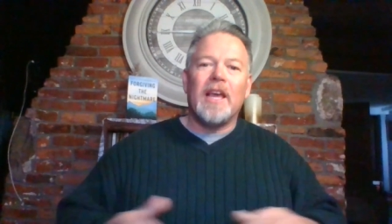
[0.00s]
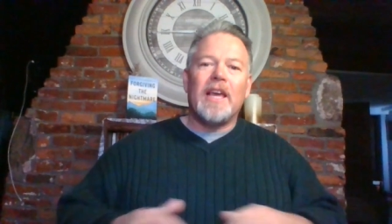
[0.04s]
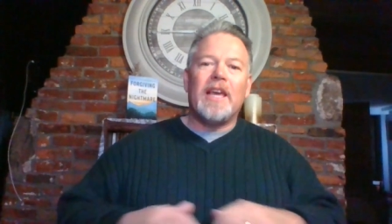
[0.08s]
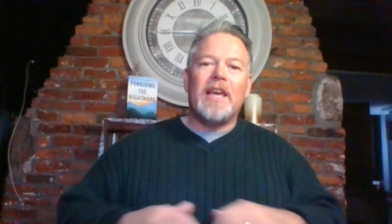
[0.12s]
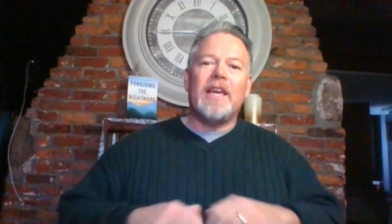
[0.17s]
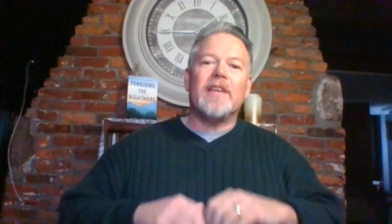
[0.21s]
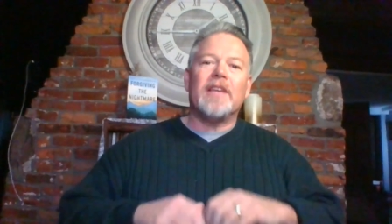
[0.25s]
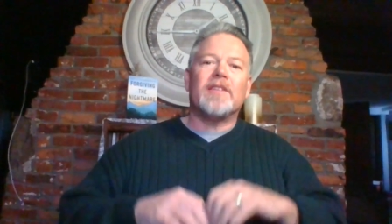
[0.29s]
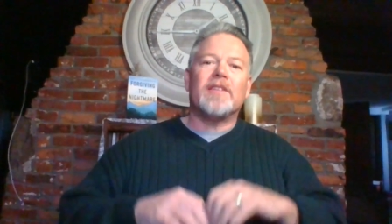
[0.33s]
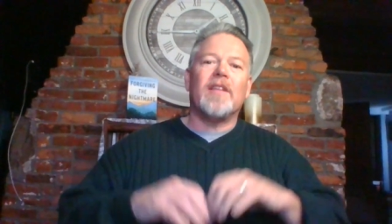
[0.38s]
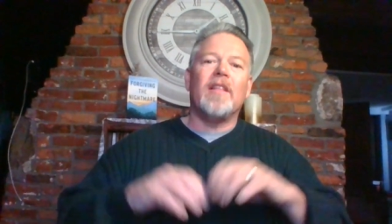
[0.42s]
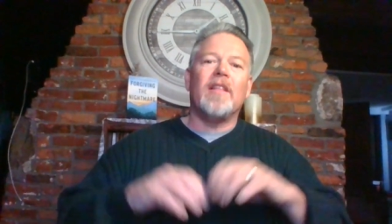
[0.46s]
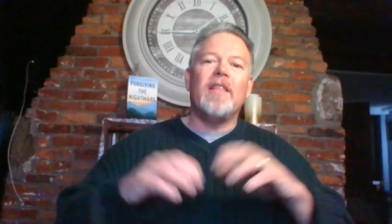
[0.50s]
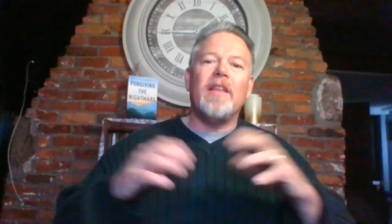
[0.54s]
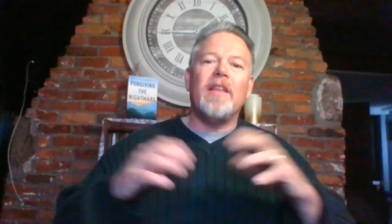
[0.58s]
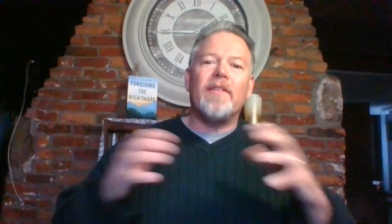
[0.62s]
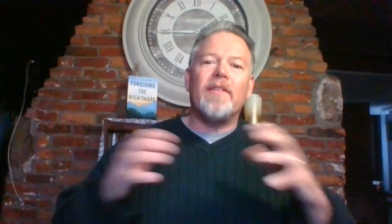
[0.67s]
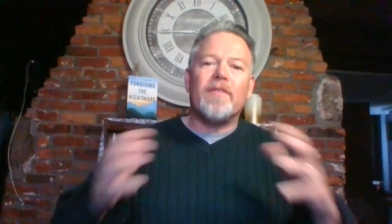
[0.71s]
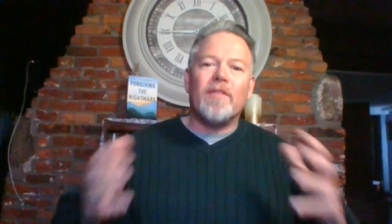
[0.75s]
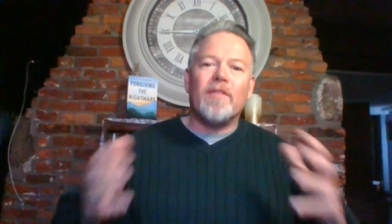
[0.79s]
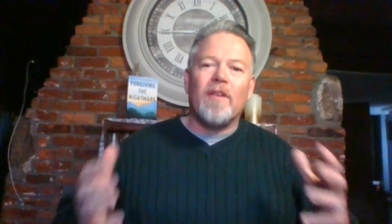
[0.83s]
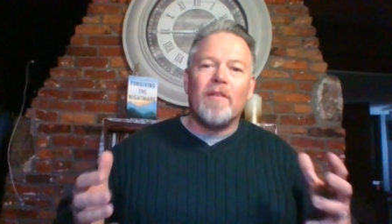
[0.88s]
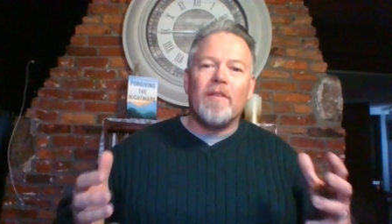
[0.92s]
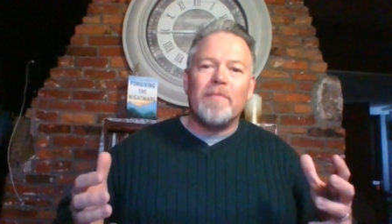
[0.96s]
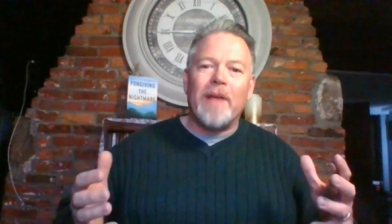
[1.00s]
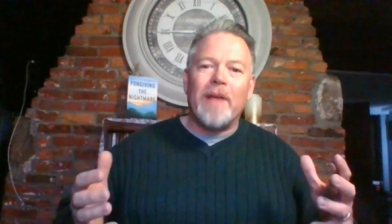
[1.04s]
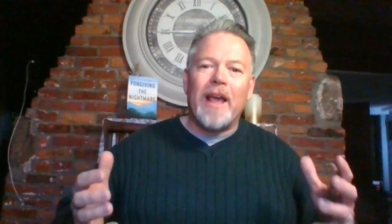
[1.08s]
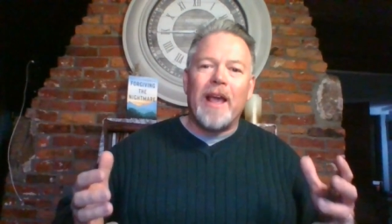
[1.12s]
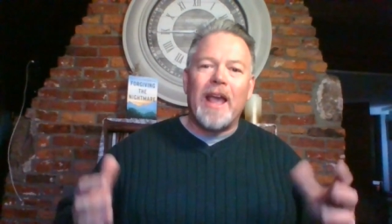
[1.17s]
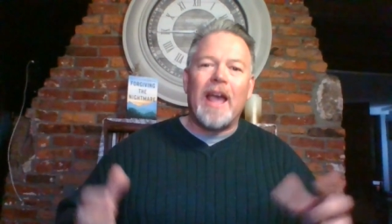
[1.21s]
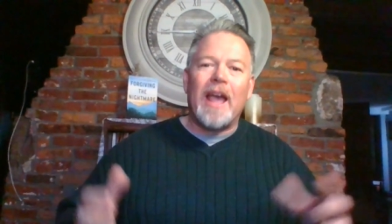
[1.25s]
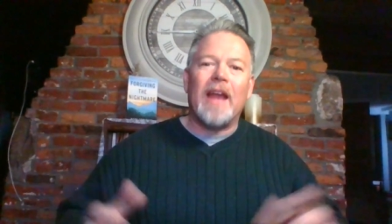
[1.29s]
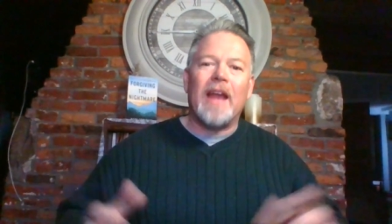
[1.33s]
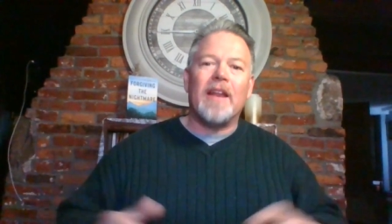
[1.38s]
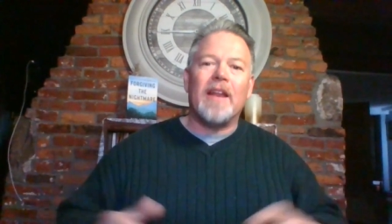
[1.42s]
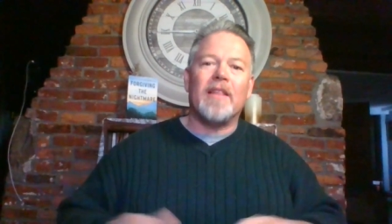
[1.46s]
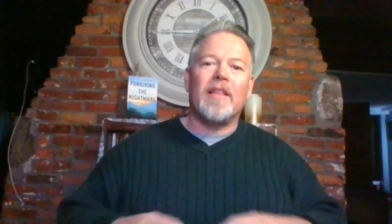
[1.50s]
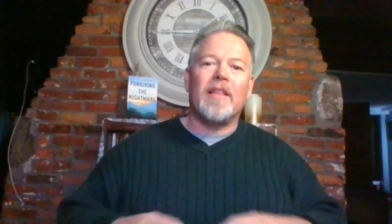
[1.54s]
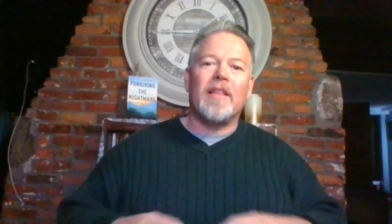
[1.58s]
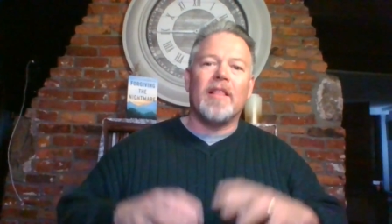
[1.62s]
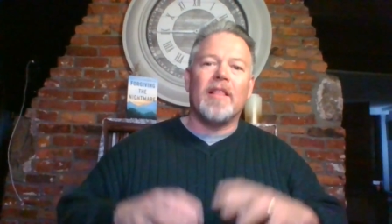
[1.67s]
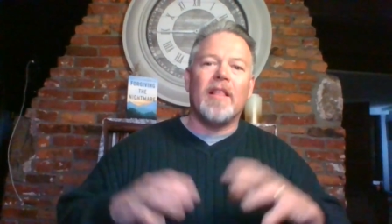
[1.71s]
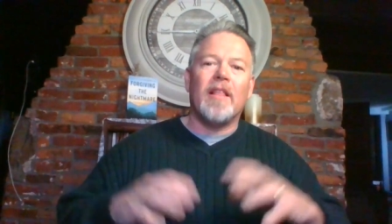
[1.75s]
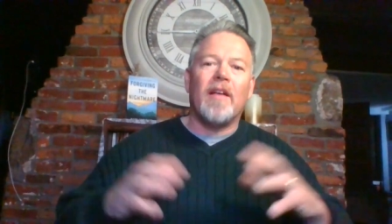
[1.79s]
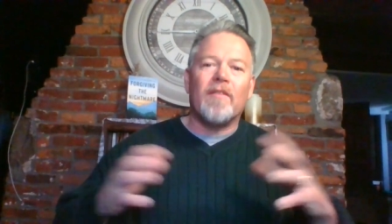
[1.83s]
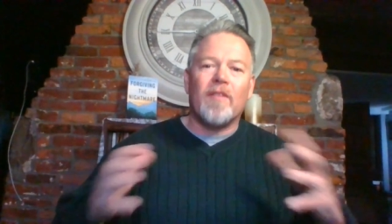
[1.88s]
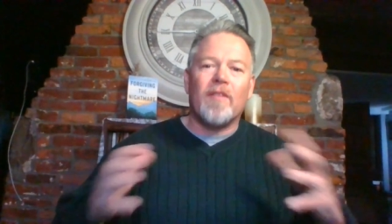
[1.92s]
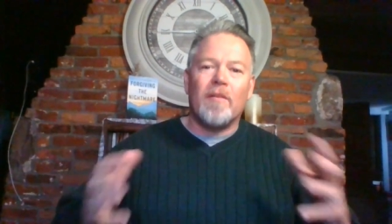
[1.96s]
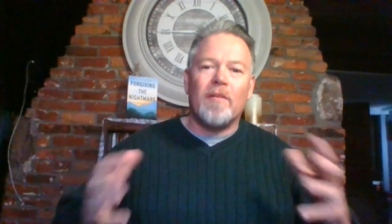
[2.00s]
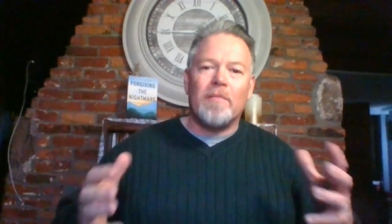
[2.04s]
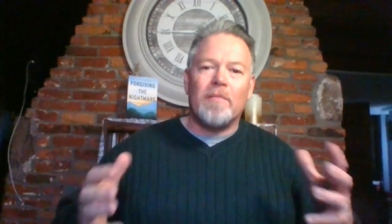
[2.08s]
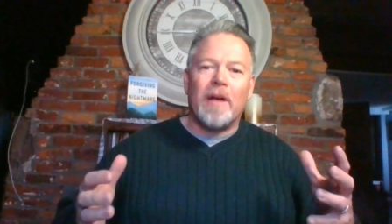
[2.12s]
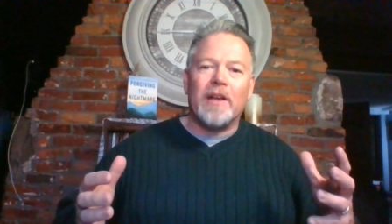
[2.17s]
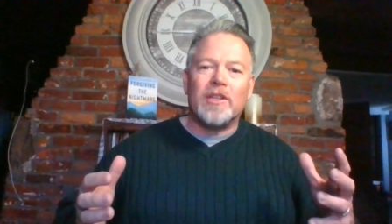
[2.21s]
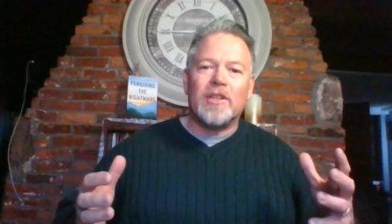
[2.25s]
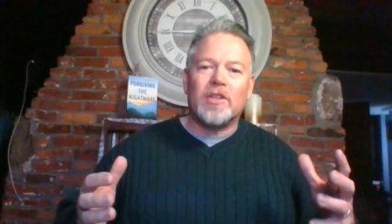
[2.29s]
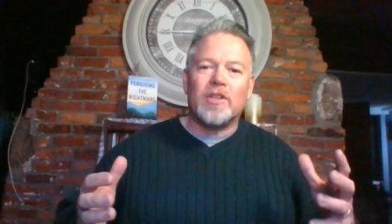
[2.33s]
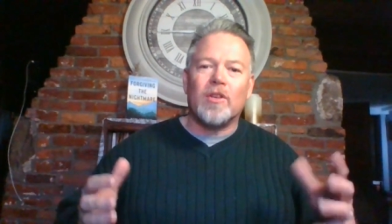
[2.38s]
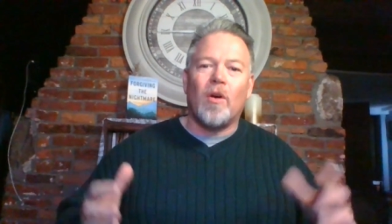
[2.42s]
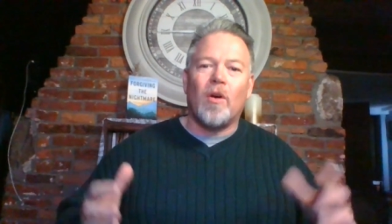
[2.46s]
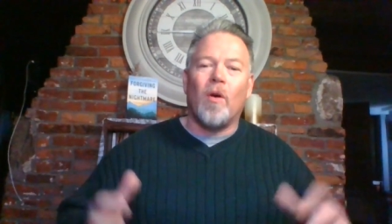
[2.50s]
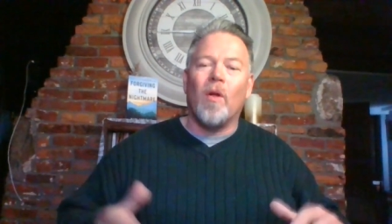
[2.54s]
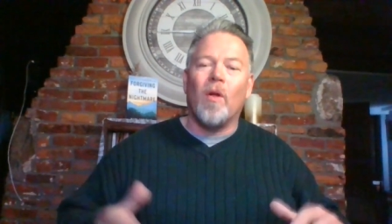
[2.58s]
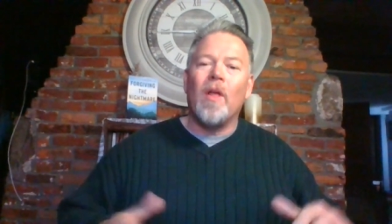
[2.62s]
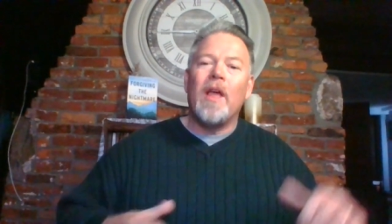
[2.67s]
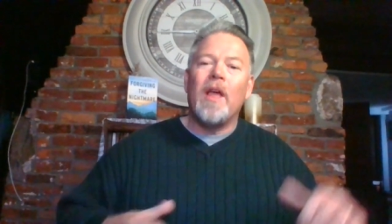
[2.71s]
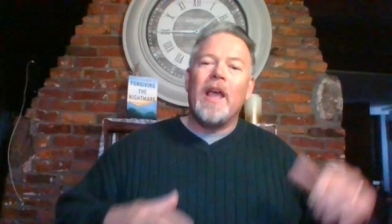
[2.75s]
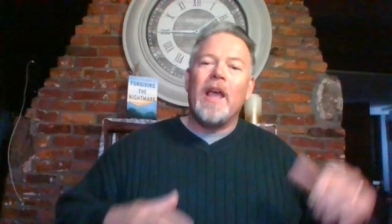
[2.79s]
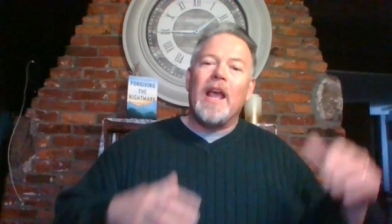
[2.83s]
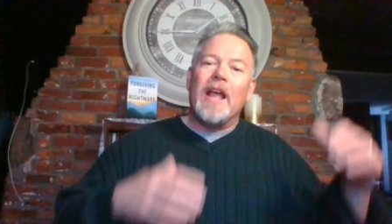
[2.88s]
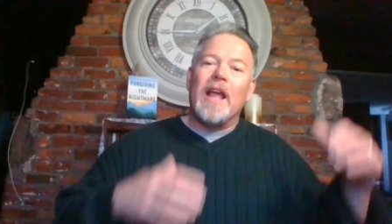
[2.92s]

He is the lifter of my head yeah. and the lover of my soul.